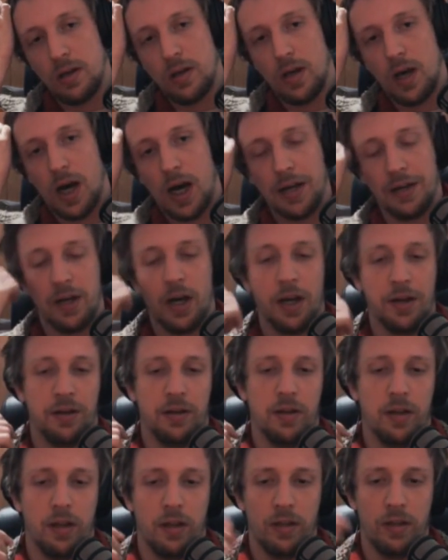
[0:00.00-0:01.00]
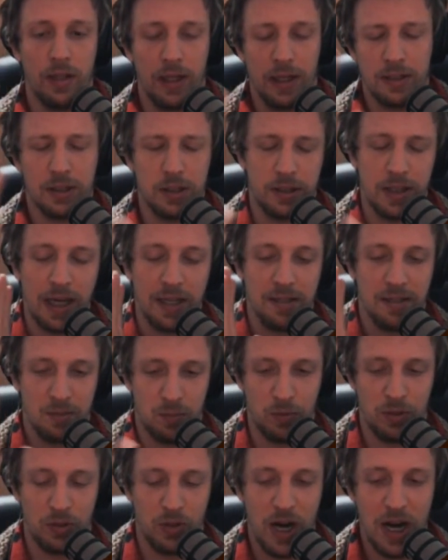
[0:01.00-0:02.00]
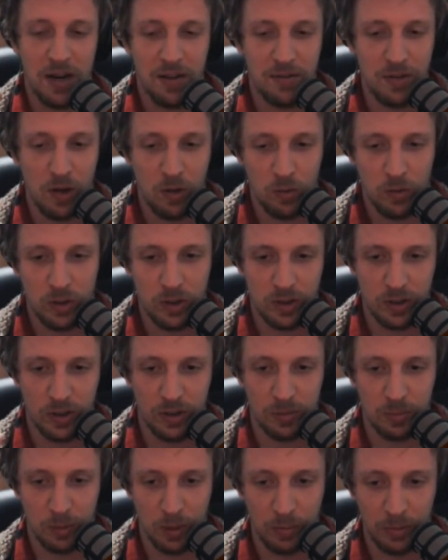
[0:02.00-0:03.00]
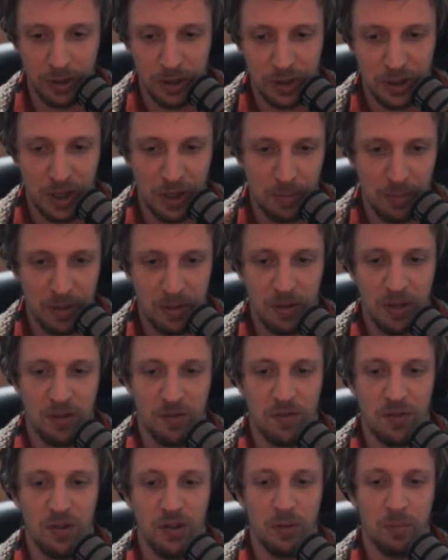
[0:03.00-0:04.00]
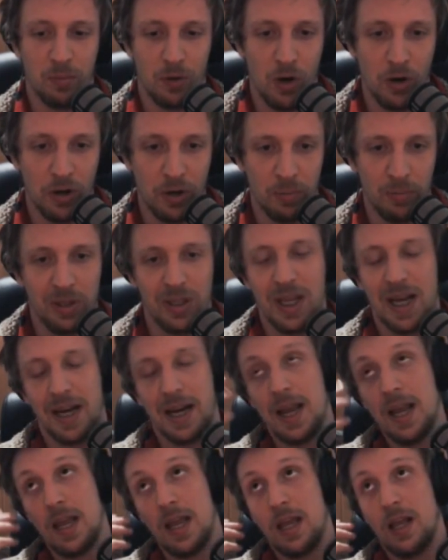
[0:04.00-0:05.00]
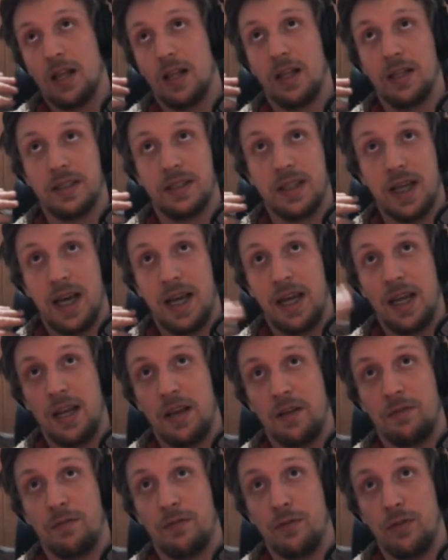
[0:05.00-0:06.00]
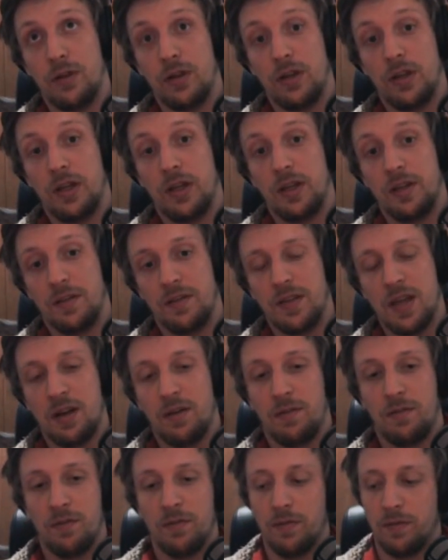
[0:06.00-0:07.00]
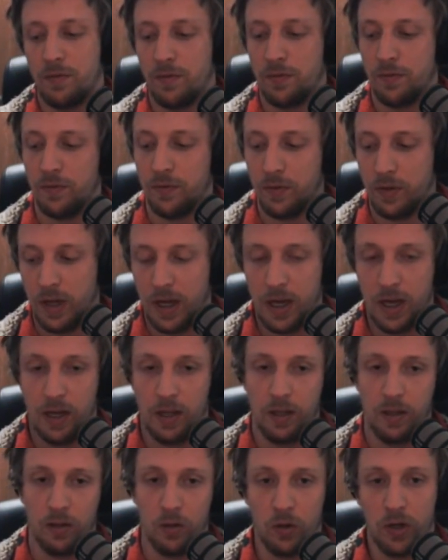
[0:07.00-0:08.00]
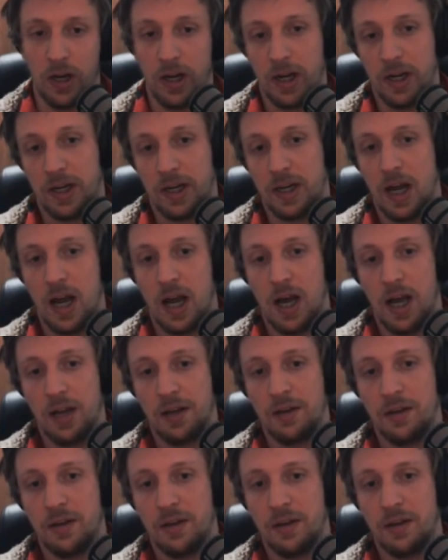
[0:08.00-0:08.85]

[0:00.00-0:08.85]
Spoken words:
I'd like just take this with a grain of salt because this is probably just going to be instantly broken. But like, let's say if instead of looking at a card